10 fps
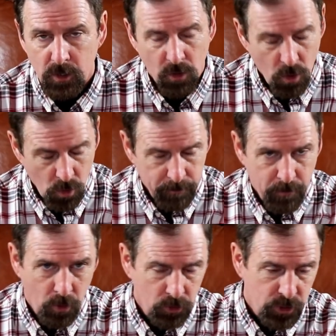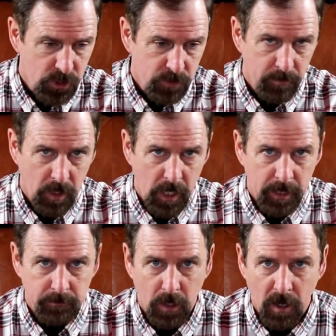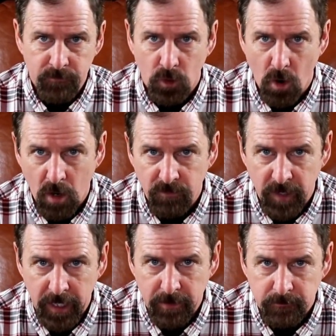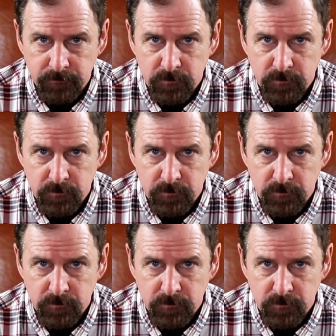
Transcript: your hold and purchase of your RV